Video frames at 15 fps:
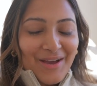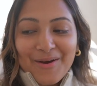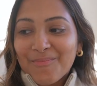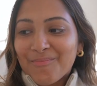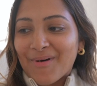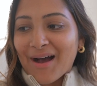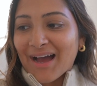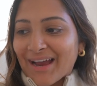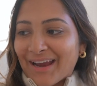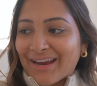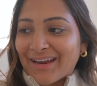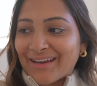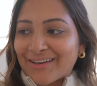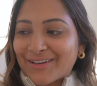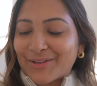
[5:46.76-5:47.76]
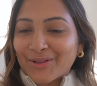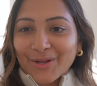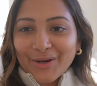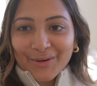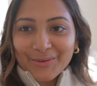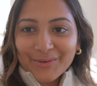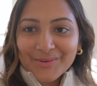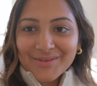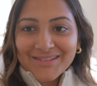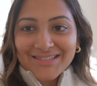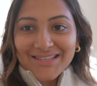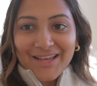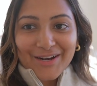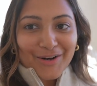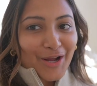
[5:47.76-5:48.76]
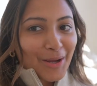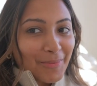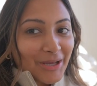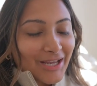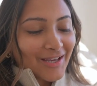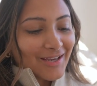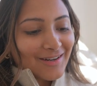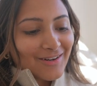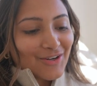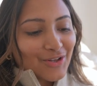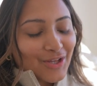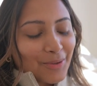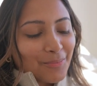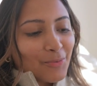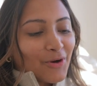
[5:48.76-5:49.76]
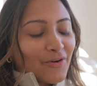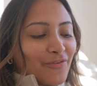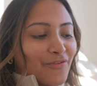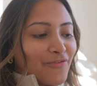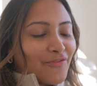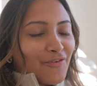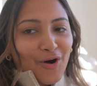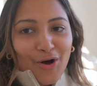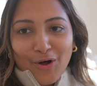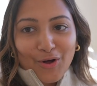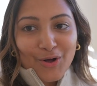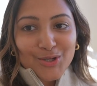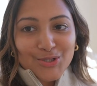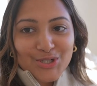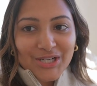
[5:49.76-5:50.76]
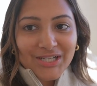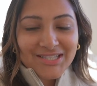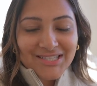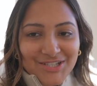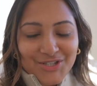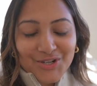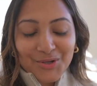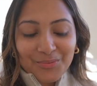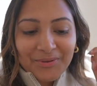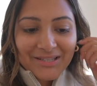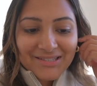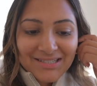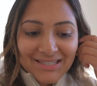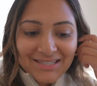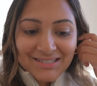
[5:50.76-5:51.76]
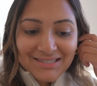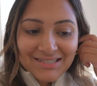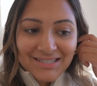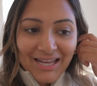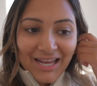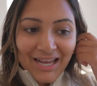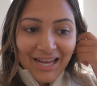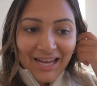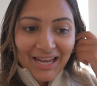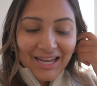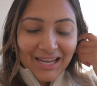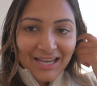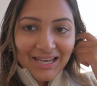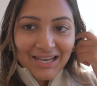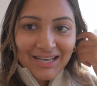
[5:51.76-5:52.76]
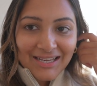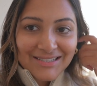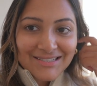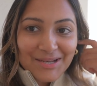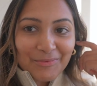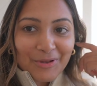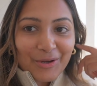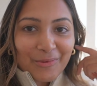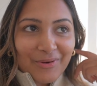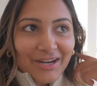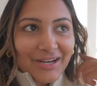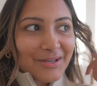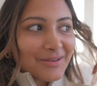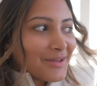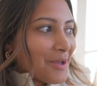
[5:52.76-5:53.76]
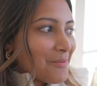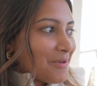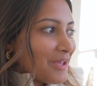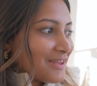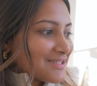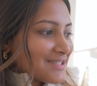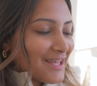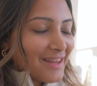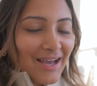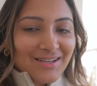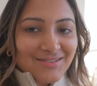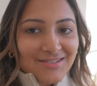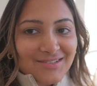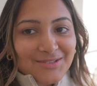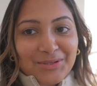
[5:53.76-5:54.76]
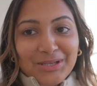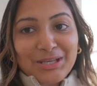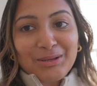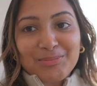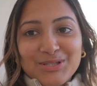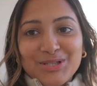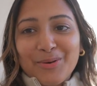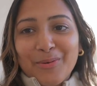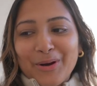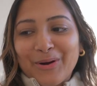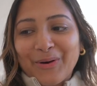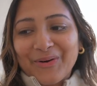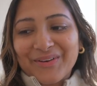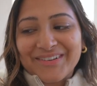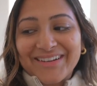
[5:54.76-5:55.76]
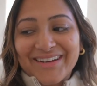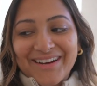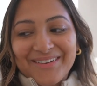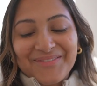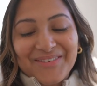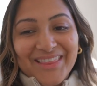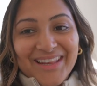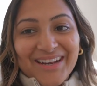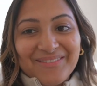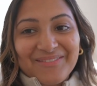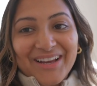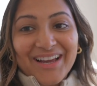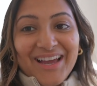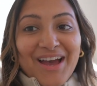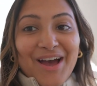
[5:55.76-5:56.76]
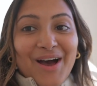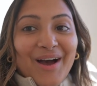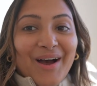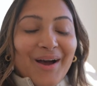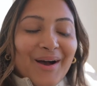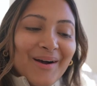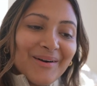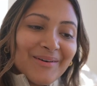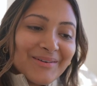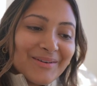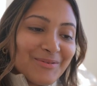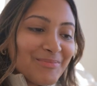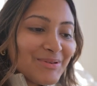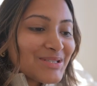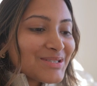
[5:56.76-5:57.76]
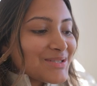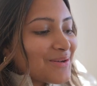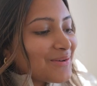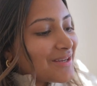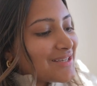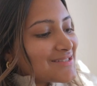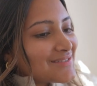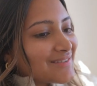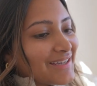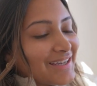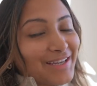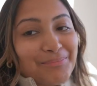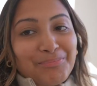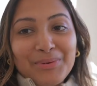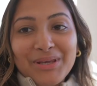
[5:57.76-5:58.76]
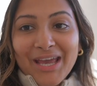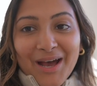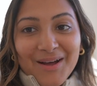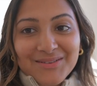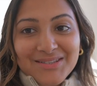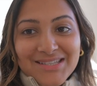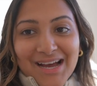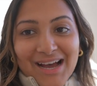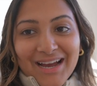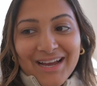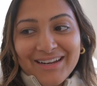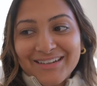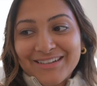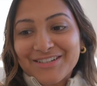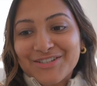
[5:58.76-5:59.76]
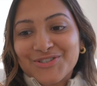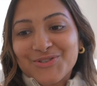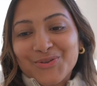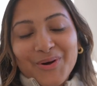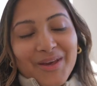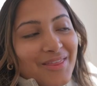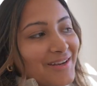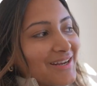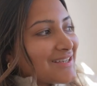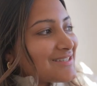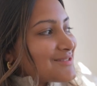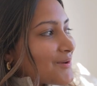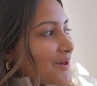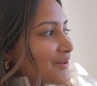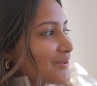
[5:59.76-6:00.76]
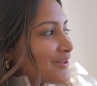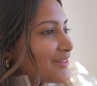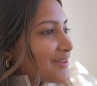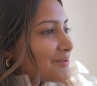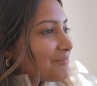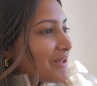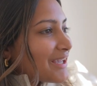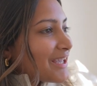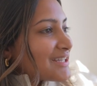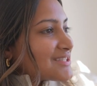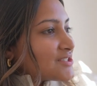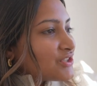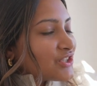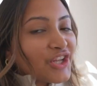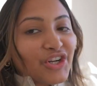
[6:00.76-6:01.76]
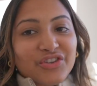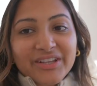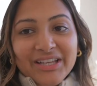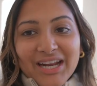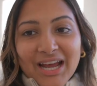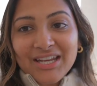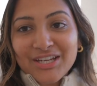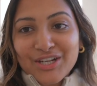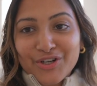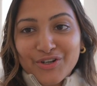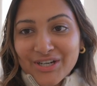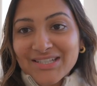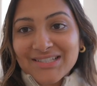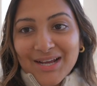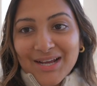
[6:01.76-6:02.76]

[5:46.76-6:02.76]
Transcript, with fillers: my clothes that are coming in are like more fall transitional pieces and I'm like wearing them inside the house because we keep it super cold in here. But then I'm like, oh, it would be so nice to like be outside and enjoy the nice weather. And then I'm like, it's literally 90 degrees